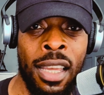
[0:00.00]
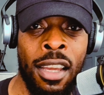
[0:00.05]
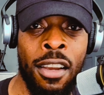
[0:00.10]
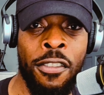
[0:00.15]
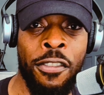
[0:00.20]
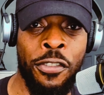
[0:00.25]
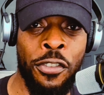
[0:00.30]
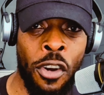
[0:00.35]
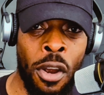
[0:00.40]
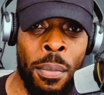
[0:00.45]

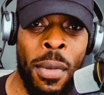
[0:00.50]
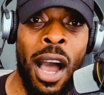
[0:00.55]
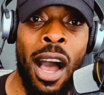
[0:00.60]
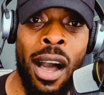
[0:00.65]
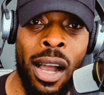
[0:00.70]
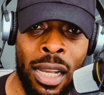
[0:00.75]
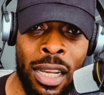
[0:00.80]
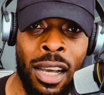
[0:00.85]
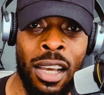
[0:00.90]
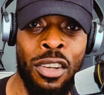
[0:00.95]
from our
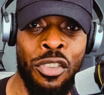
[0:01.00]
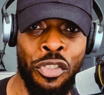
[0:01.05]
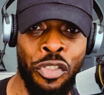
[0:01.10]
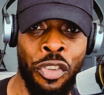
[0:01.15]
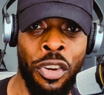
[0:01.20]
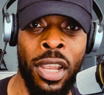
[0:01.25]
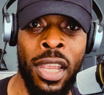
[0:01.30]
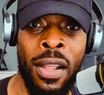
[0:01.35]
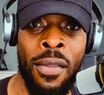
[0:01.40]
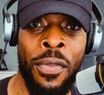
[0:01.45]

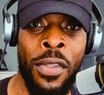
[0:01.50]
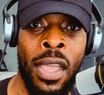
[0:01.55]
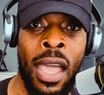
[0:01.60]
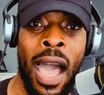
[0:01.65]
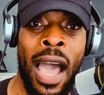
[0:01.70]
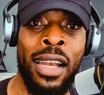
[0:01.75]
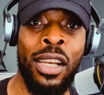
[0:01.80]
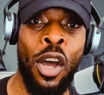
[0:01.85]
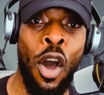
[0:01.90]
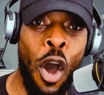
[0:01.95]
country
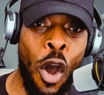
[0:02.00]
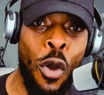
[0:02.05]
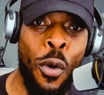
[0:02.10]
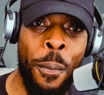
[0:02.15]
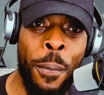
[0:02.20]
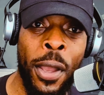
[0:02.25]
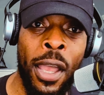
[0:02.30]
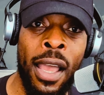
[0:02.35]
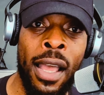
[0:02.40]
and hope